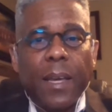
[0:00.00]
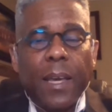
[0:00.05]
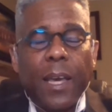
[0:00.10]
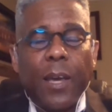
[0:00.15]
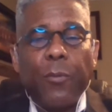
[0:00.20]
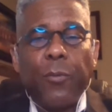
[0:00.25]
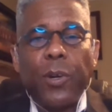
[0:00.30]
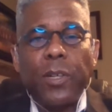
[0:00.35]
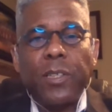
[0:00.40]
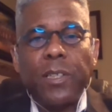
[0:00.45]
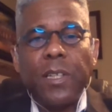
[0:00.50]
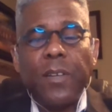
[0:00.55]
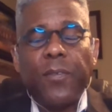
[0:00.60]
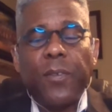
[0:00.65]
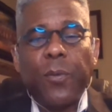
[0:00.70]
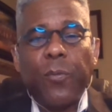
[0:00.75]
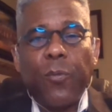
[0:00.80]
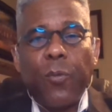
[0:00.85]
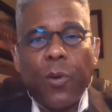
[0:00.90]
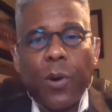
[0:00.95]
And what's
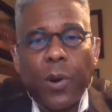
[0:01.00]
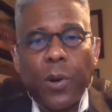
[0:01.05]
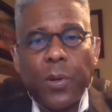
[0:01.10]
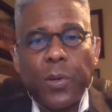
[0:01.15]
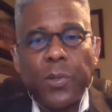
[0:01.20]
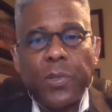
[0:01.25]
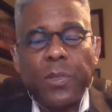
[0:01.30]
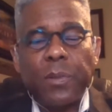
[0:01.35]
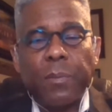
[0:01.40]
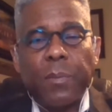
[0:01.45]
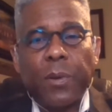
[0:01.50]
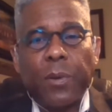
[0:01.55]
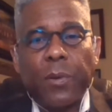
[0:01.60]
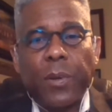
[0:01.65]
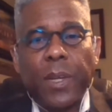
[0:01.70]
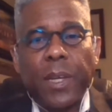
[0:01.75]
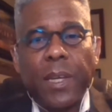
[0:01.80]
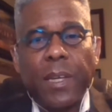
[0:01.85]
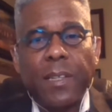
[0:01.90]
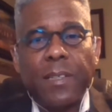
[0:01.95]
even worse,
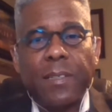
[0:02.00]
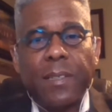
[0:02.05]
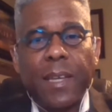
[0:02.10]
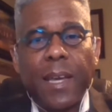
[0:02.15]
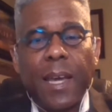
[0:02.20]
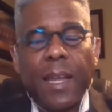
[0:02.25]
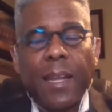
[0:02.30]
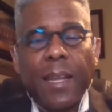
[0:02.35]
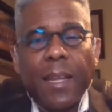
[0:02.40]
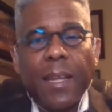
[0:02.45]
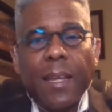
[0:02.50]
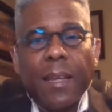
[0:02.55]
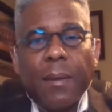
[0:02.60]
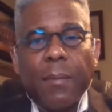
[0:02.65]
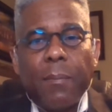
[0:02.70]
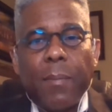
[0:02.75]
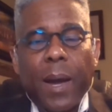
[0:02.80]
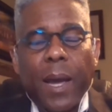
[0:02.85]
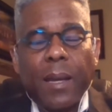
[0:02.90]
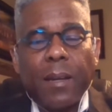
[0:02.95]
Marie, is that
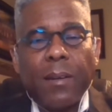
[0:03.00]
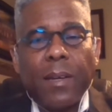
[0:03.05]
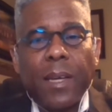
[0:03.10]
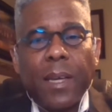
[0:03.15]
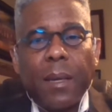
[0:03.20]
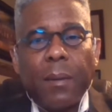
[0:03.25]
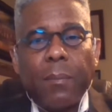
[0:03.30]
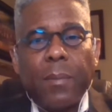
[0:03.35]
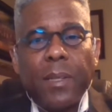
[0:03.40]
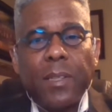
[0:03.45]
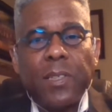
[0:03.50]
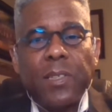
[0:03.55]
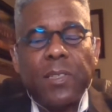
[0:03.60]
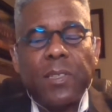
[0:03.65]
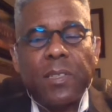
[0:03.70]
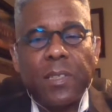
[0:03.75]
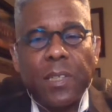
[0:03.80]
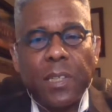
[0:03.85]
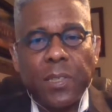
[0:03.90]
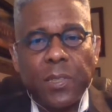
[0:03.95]
Michael Hickman's
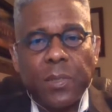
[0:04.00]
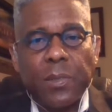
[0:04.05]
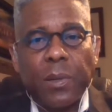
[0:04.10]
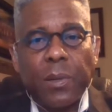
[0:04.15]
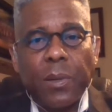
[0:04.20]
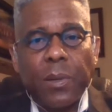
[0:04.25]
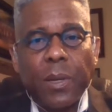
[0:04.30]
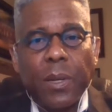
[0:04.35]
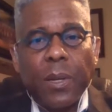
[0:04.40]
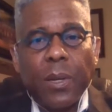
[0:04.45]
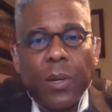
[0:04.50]
sister,